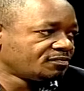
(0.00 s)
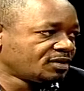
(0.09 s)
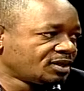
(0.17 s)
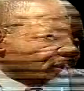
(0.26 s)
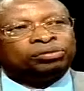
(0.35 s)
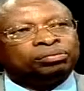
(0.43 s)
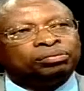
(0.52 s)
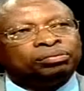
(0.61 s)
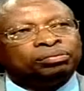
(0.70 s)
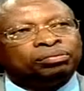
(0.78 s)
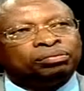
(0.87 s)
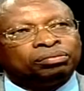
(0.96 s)
liver, or is
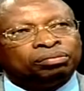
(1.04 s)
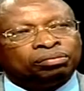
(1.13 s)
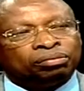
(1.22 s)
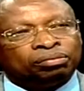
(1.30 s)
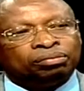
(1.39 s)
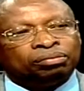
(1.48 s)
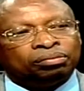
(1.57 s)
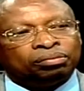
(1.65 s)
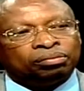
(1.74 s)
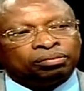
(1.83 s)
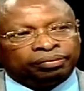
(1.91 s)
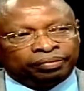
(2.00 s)
it where
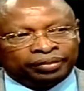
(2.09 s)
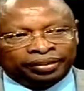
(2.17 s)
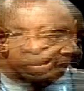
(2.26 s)
does it settle?